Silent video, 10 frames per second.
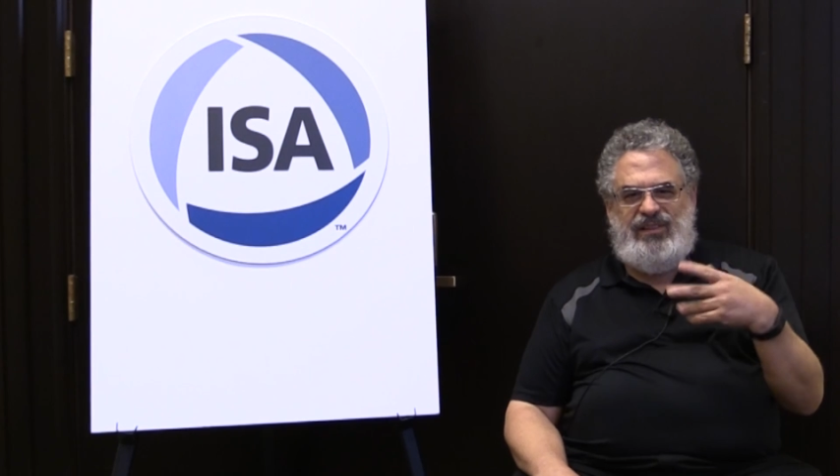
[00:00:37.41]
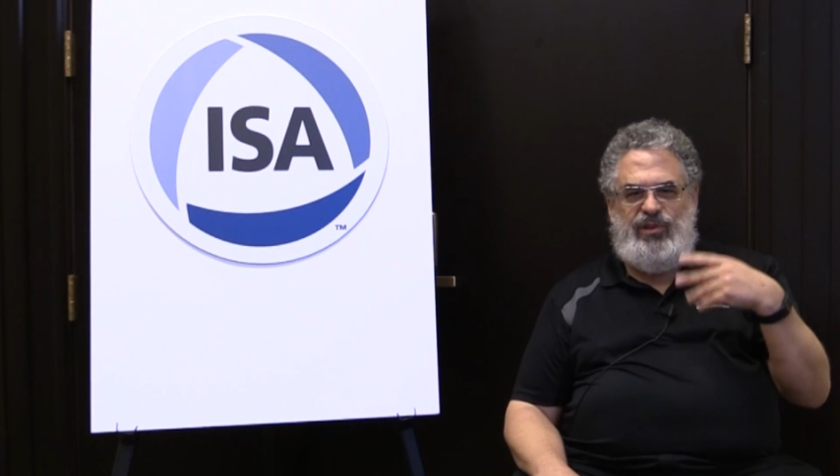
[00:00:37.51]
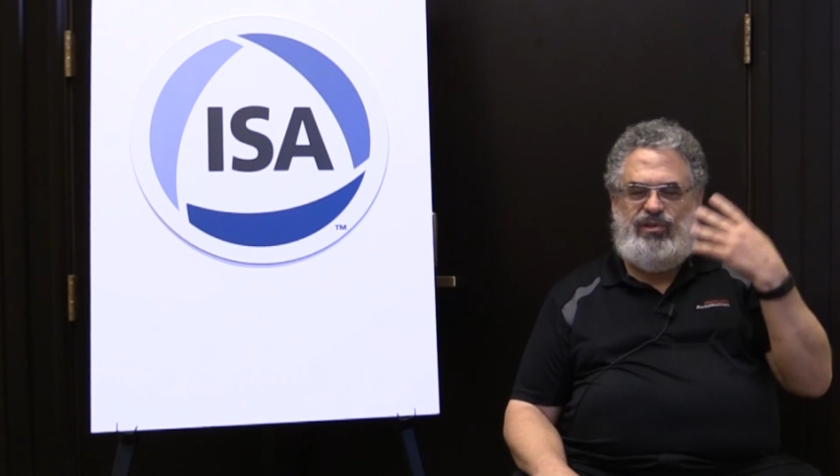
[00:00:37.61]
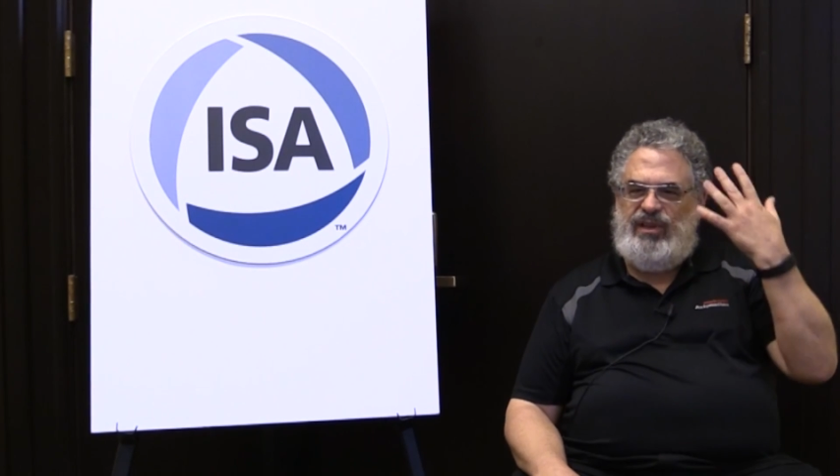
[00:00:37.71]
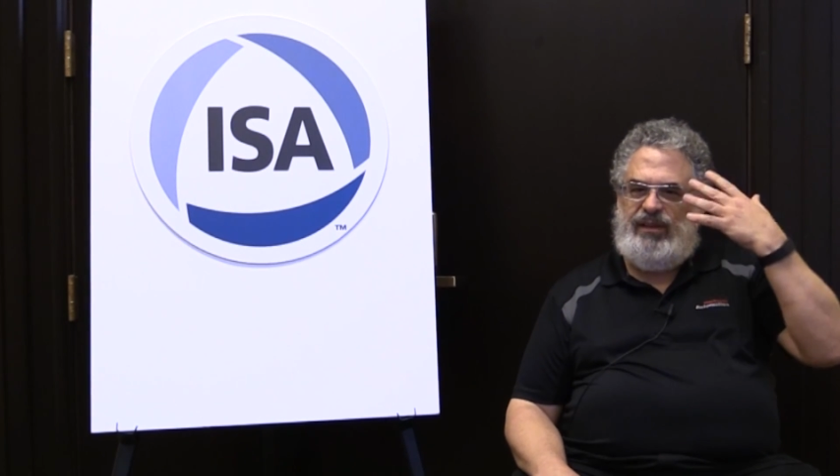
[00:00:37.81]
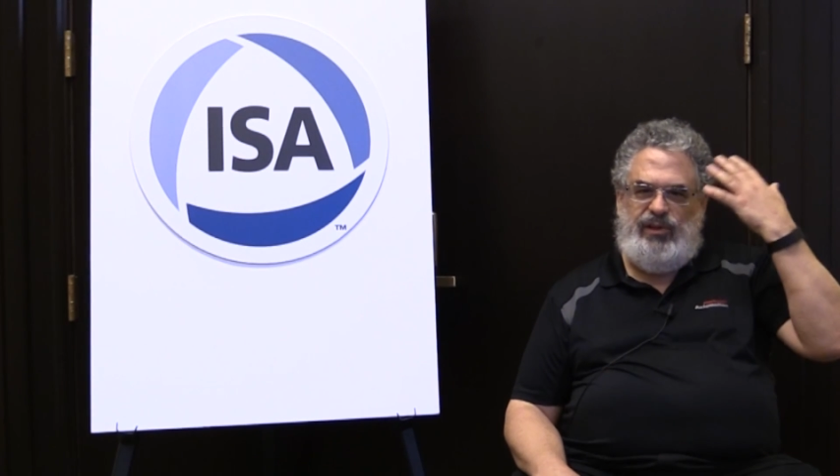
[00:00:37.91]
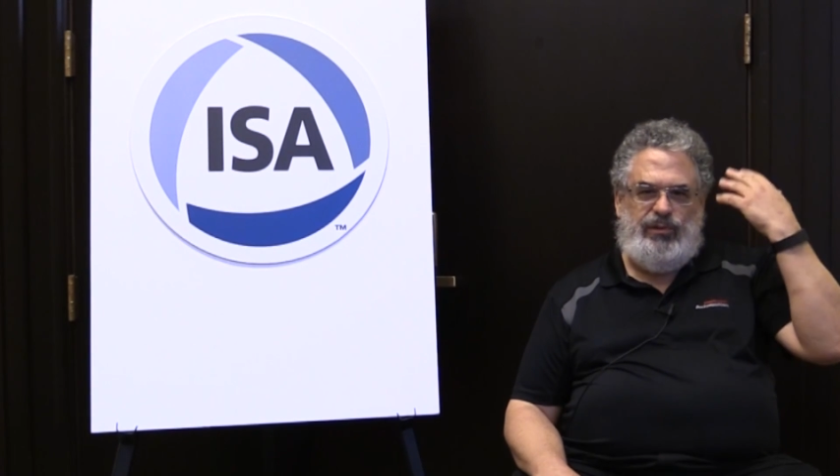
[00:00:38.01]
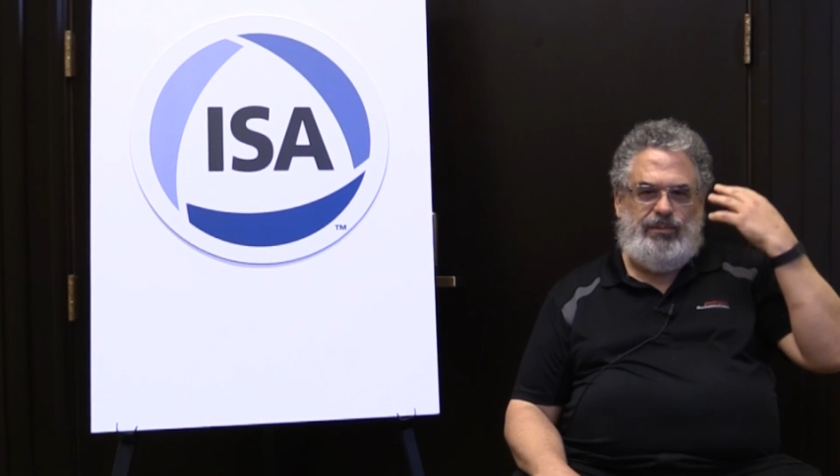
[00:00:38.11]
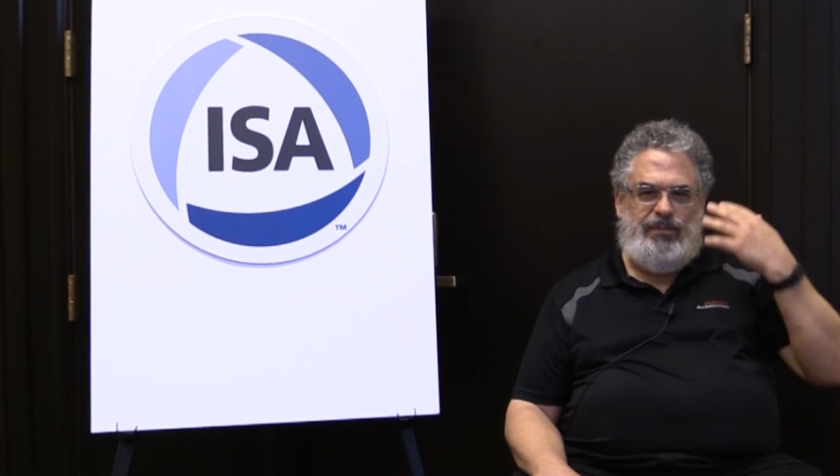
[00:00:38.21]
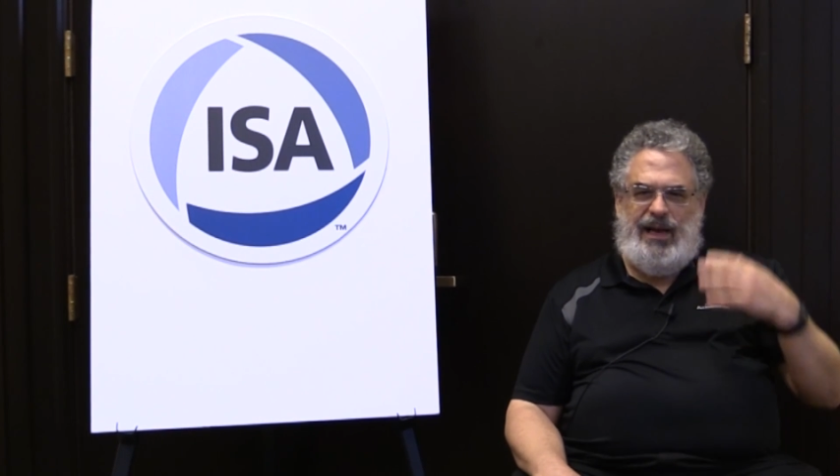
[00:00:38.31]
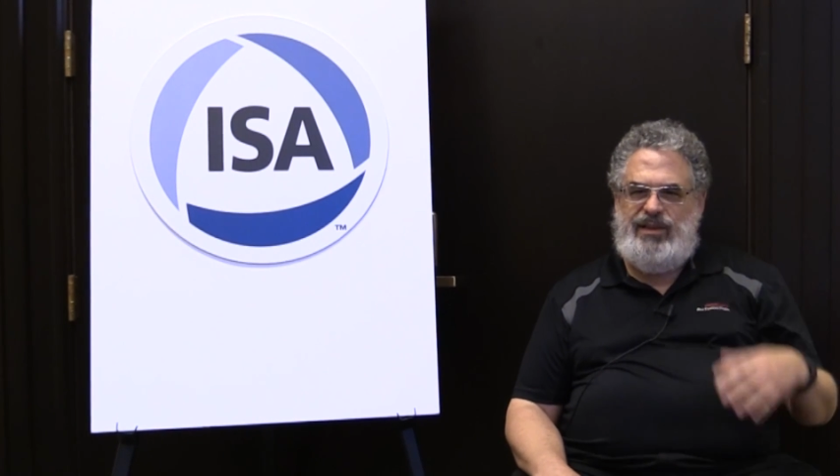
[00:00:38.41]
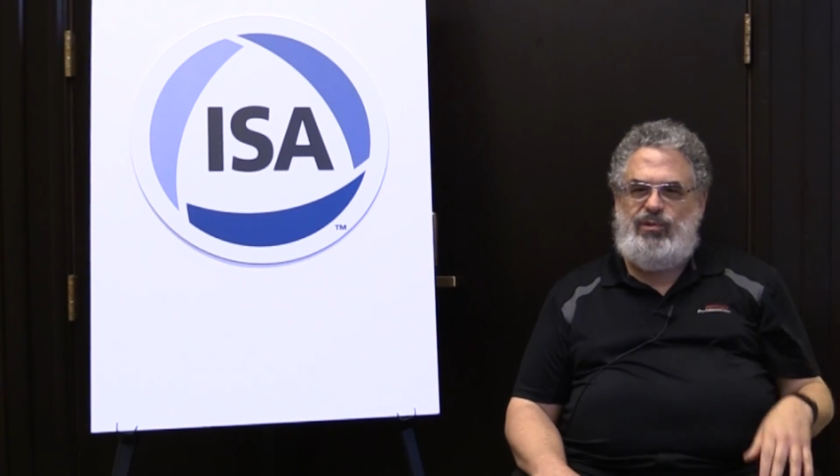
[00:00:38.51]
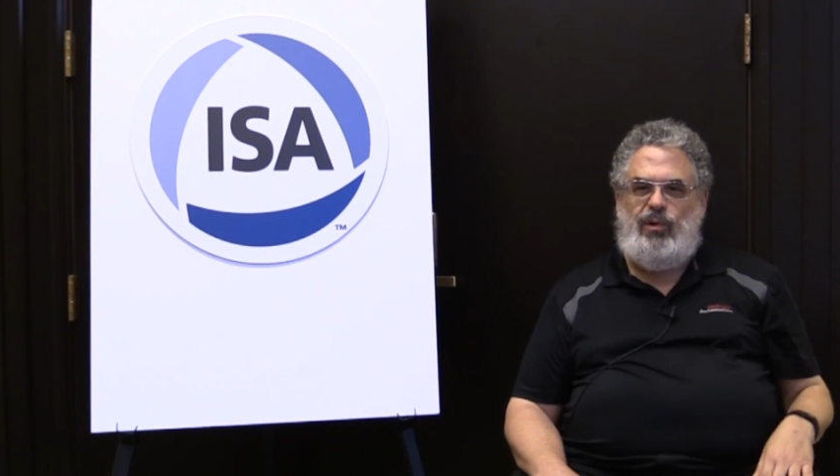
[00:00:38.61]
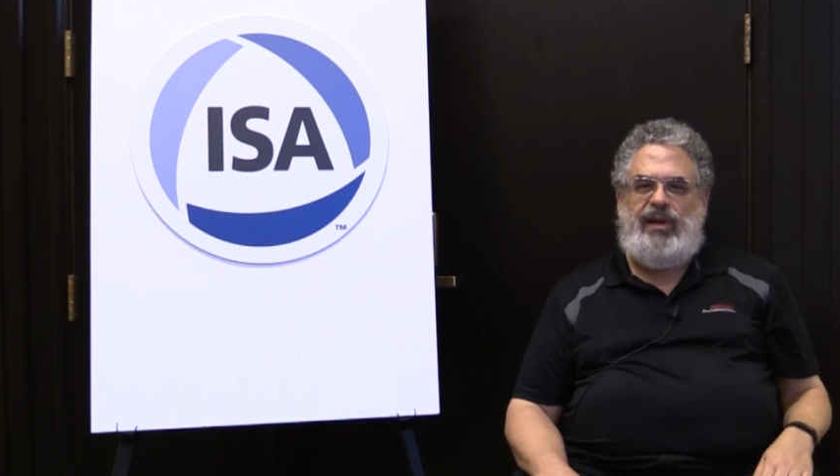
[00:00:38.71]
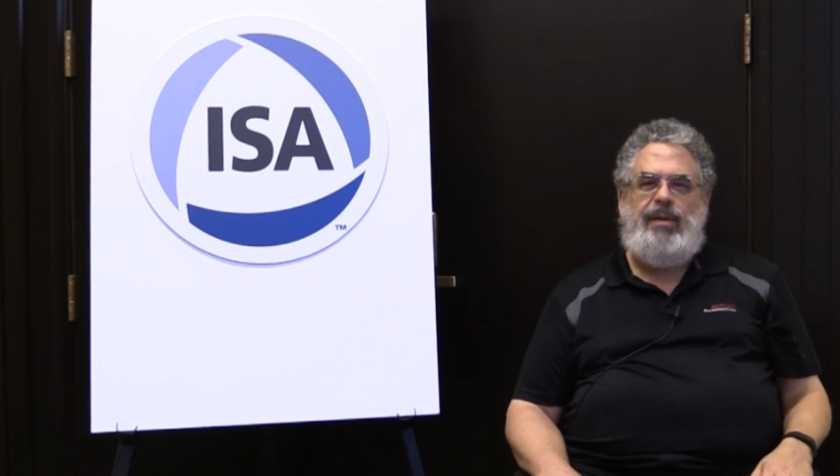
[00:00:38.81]
using your high
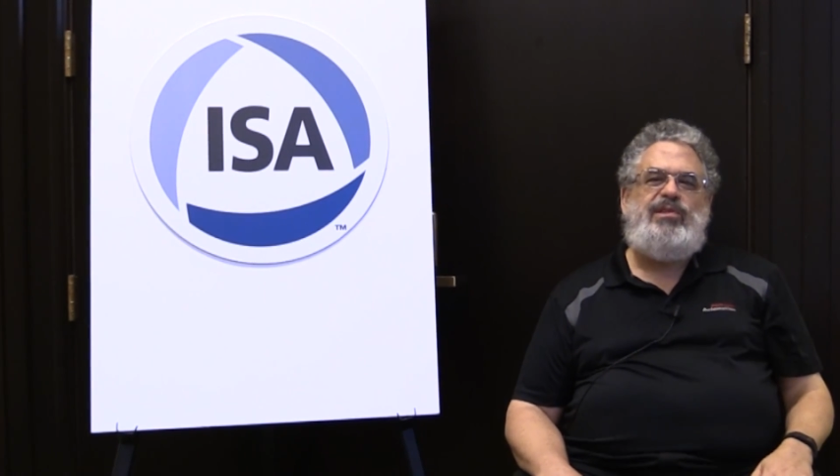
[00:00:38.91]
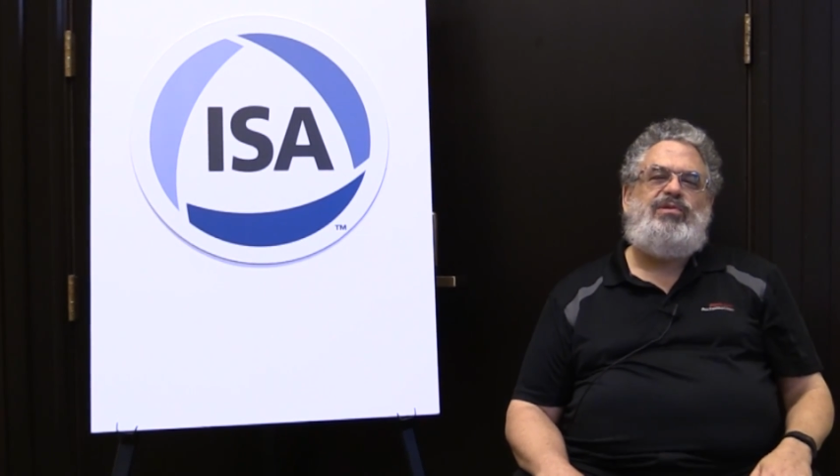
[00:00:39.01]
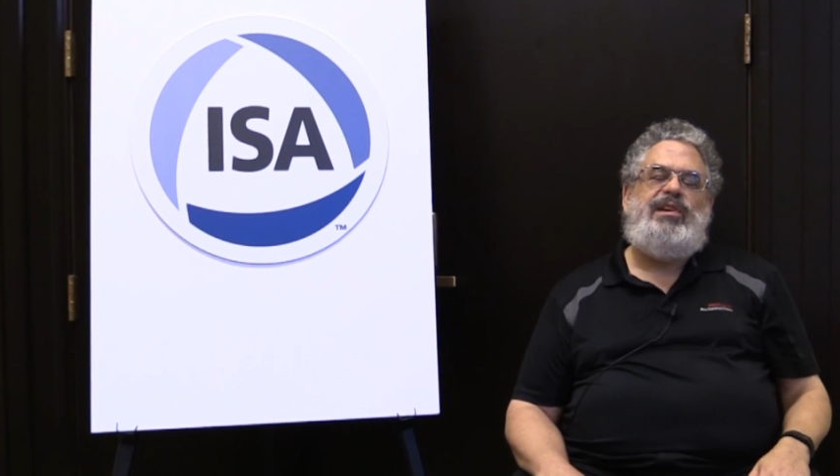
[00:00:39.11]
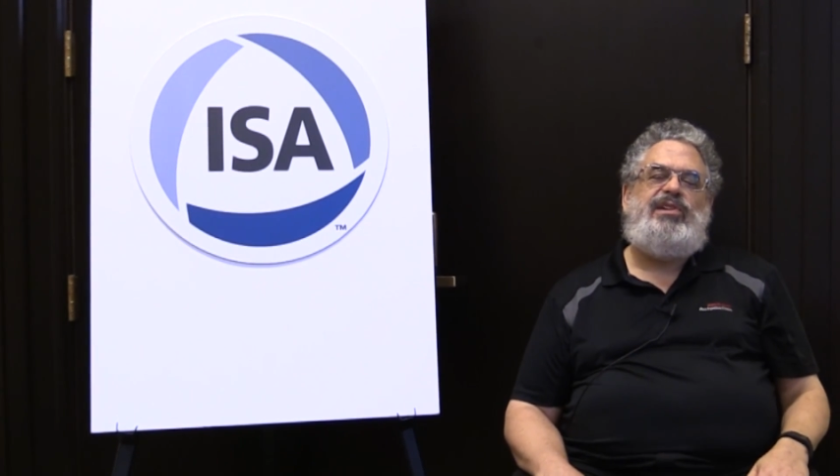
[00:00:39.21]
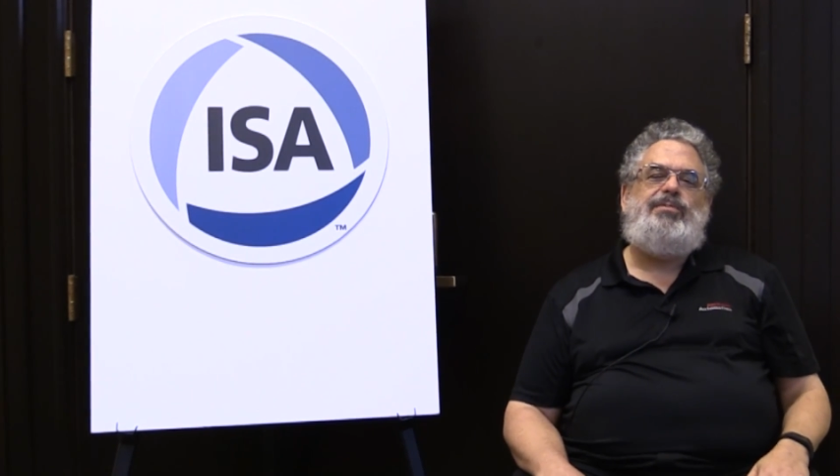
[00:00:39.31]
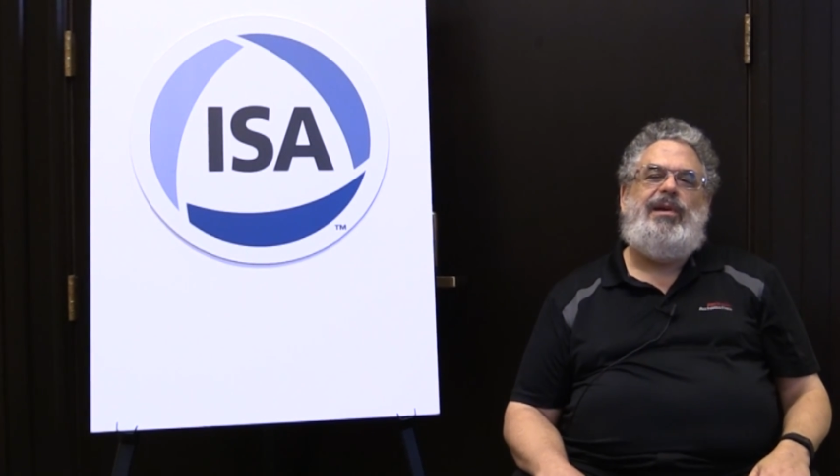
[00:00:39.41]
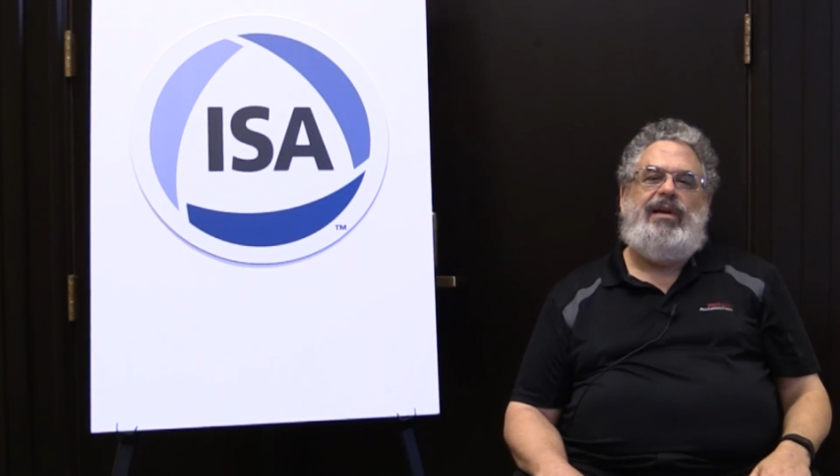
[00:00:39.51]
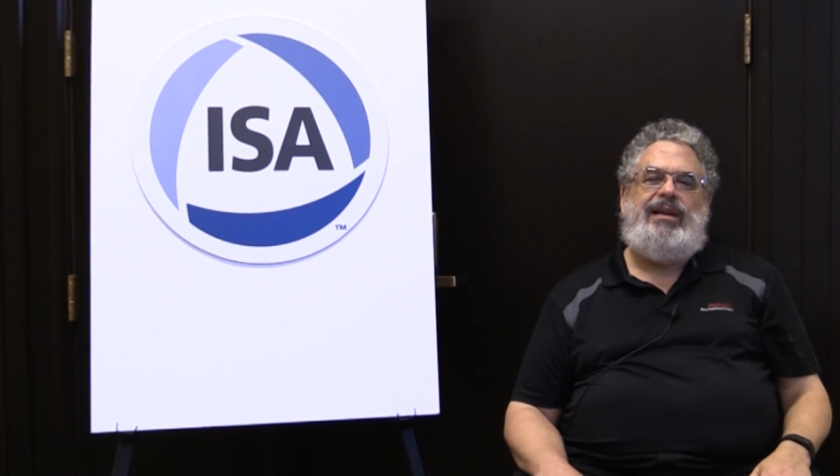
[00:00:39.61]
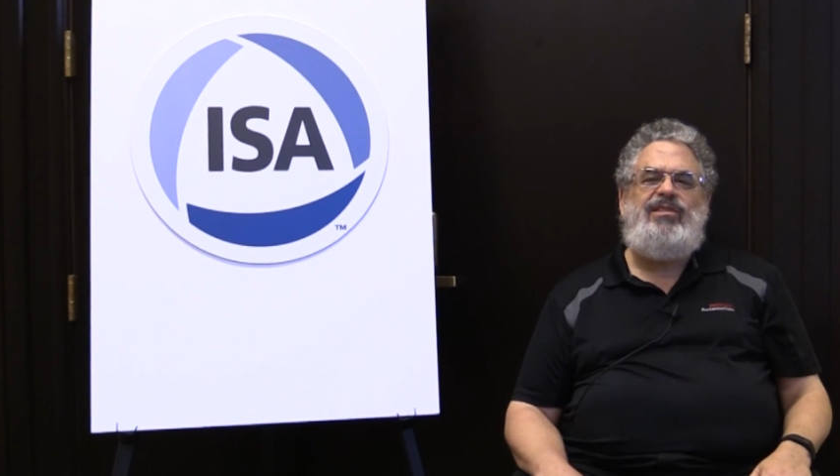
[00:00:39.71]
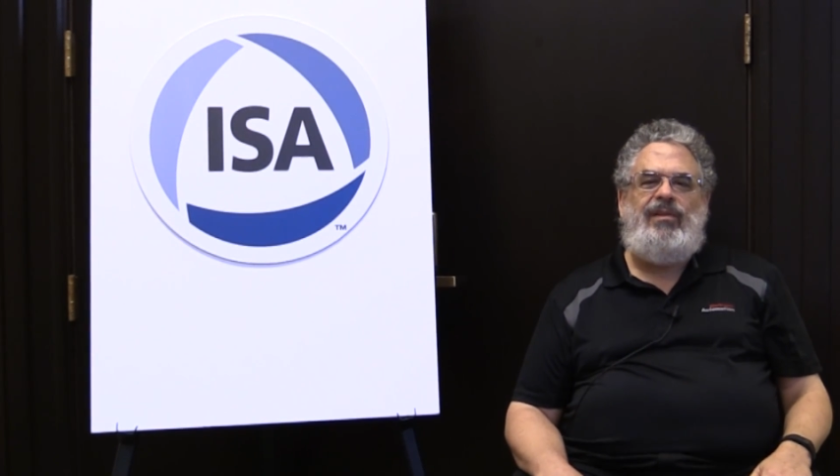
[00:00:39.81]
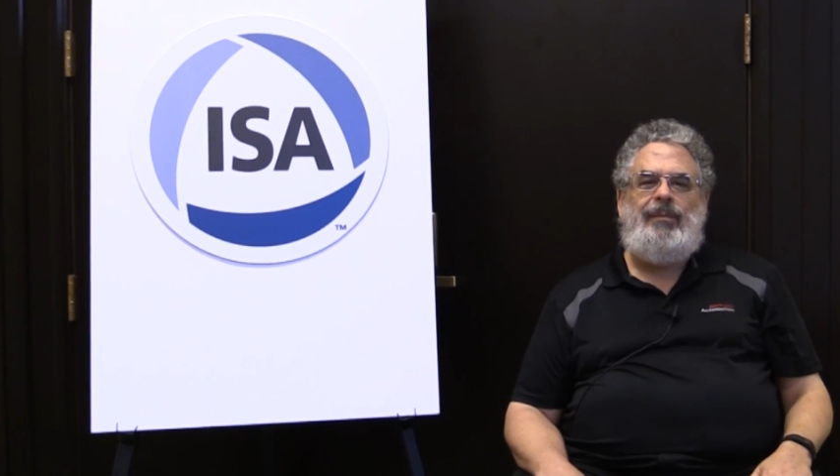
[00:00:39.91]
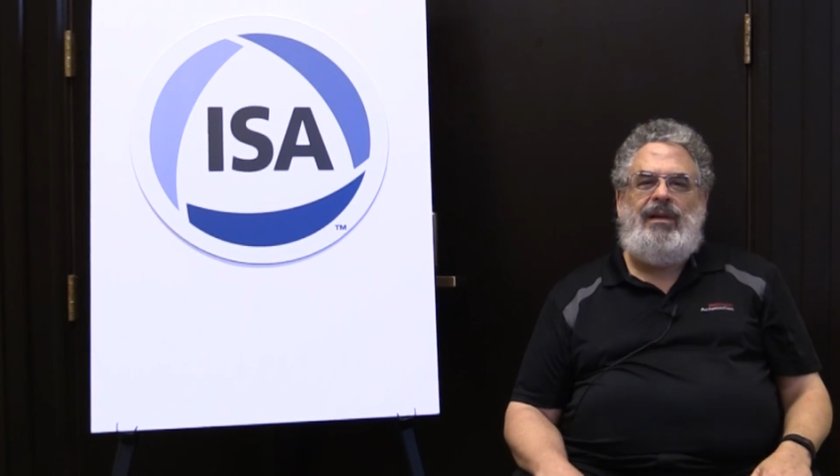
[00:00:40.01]
school chemistry experience,